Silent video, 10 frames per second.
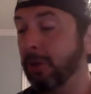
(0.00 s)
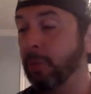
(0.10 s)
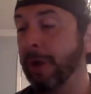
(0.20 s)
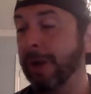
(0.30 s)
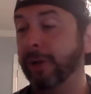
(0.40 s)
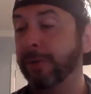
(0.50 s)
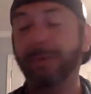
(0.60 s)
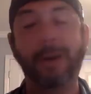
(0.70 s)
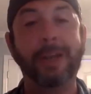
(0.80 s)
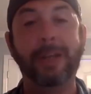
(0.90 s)
where you're
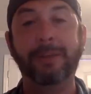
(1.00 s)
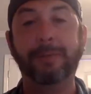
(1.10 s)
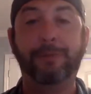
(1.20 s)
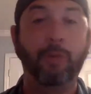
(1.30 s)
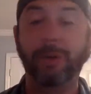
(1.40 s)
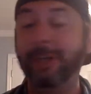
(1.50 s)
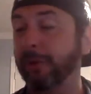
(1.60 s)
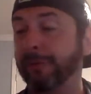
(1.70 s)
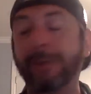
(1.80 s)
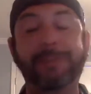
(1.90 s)
playing 40
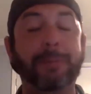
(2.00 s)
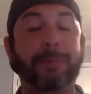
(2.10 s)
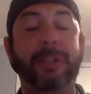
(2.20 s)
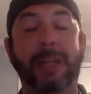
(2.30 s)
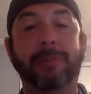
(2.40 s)
or 50%